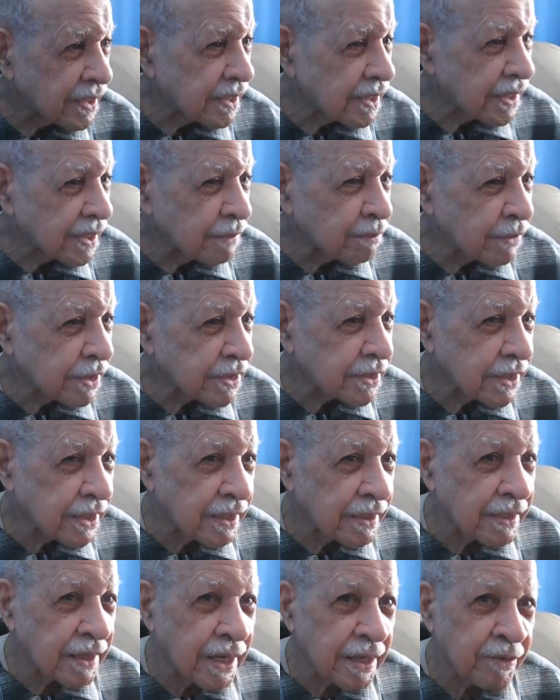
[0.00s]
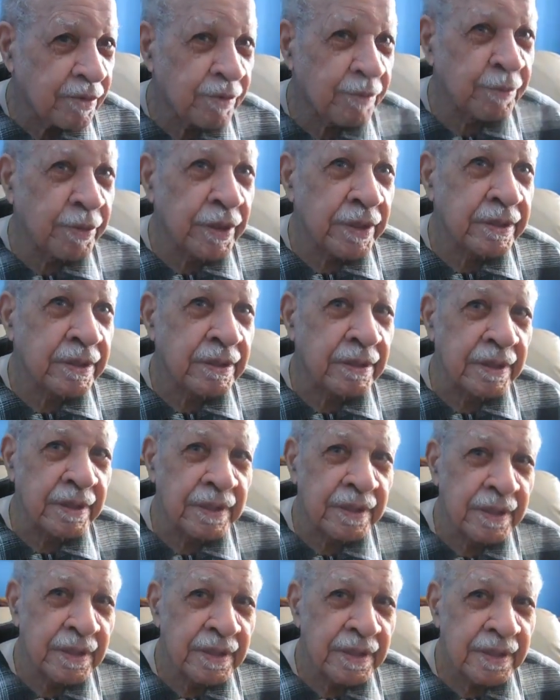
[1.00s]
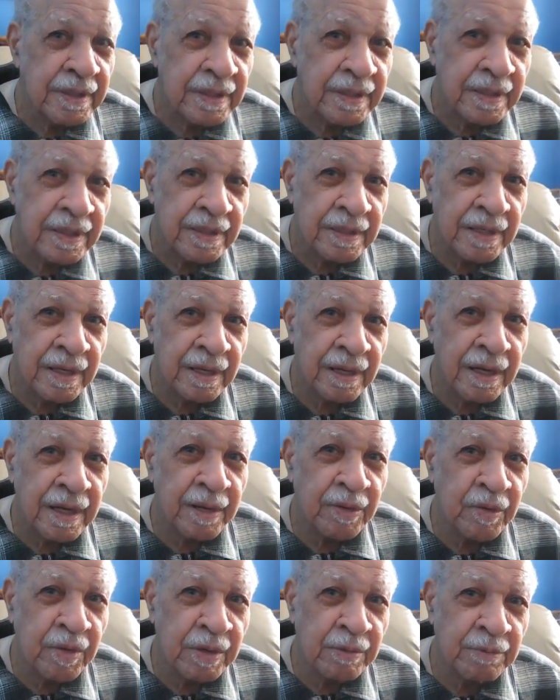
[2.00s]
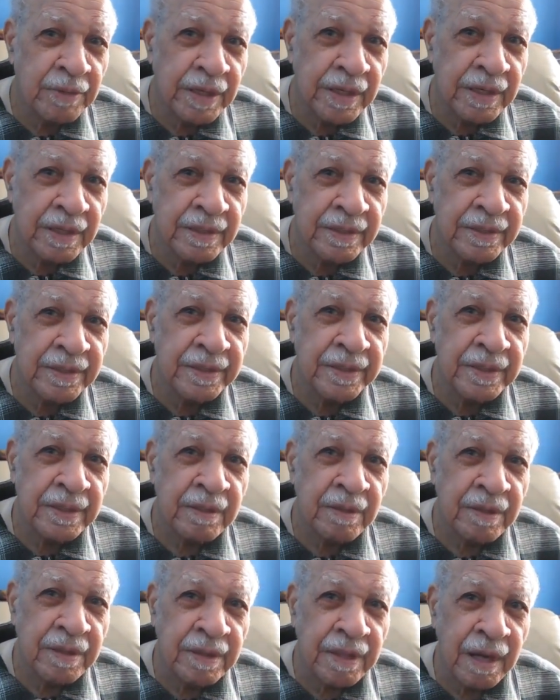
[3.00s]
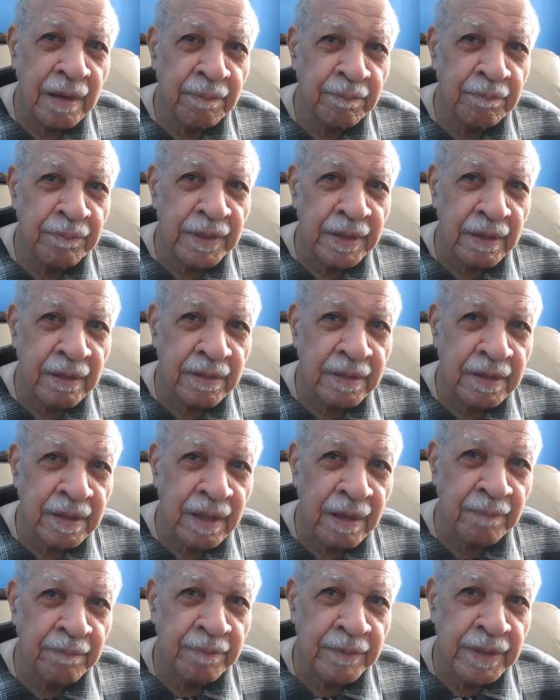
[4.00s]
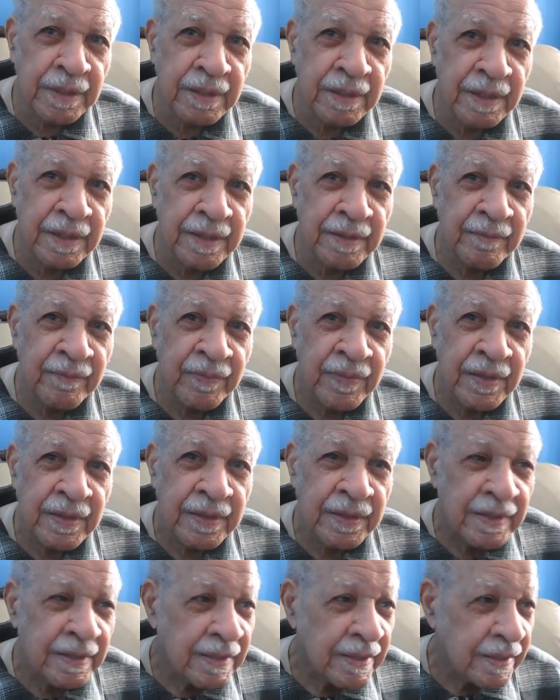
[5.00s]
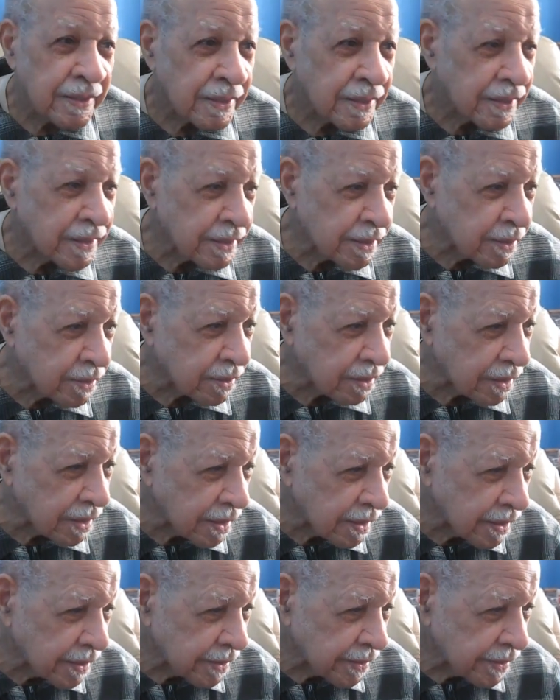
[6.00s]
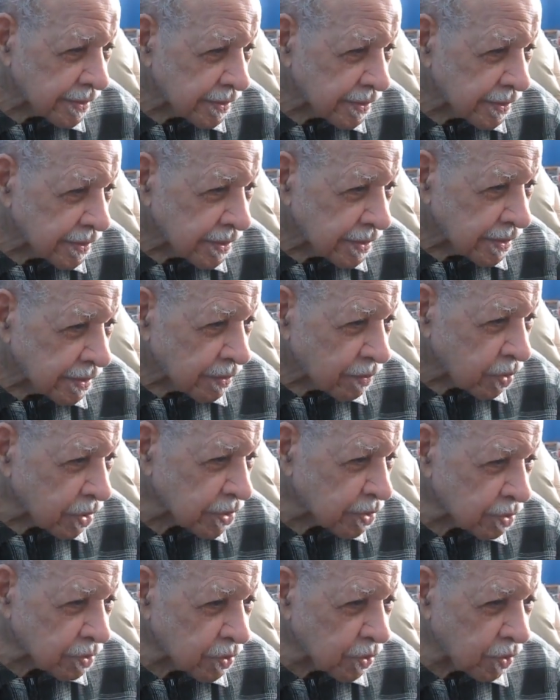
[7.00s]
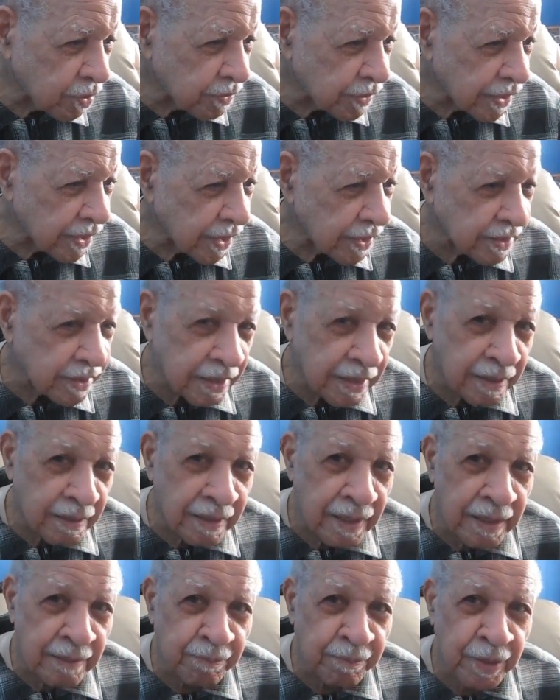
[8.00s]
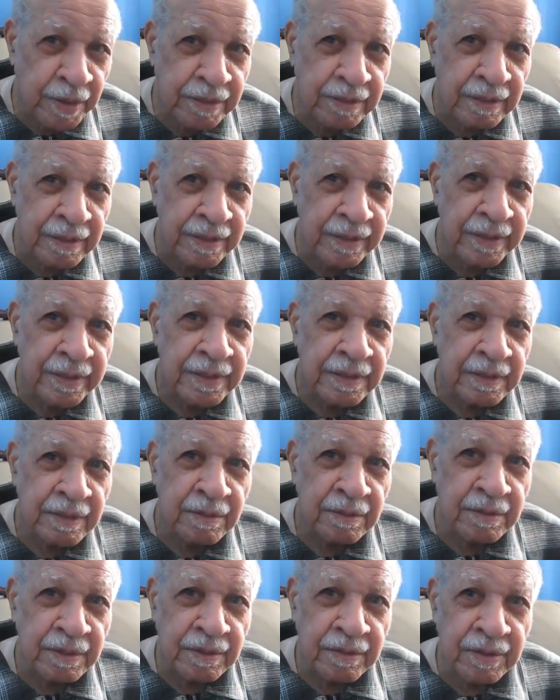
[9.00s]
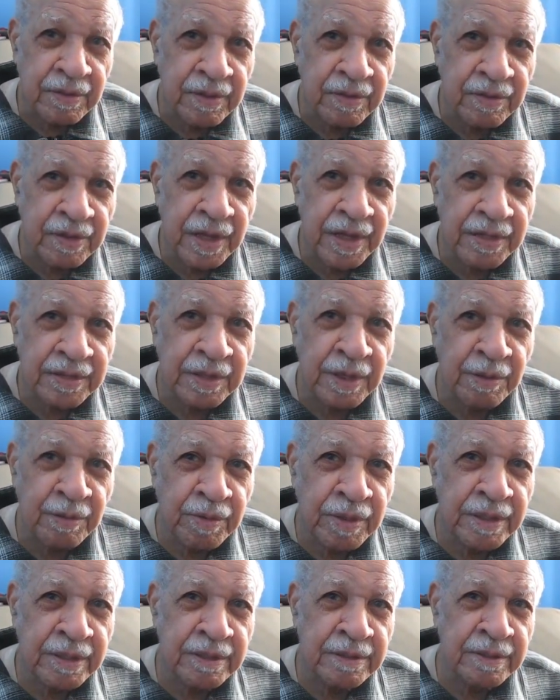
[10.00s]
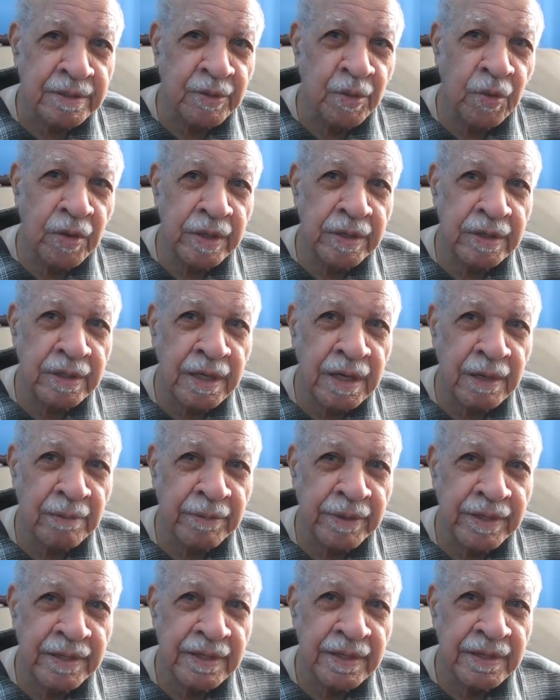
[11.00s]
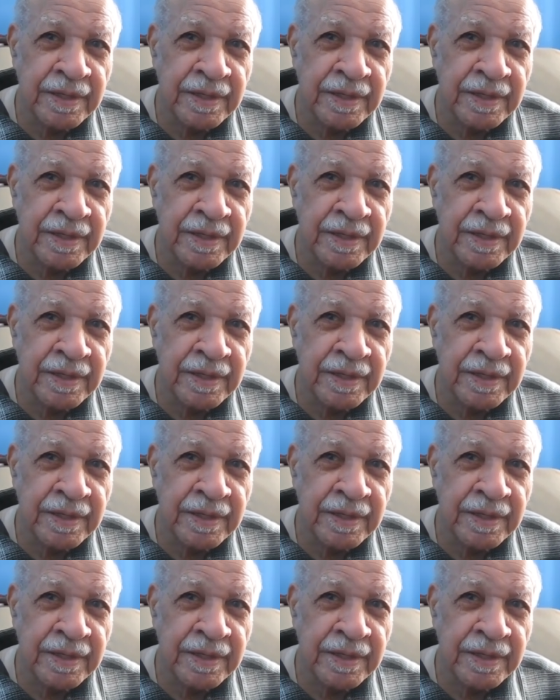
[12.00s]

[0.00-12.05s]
and my tail light was busted, and the highwayman stopped me, and he said, "What you doing with that tail light busted? You can't tell whether you're going or coming."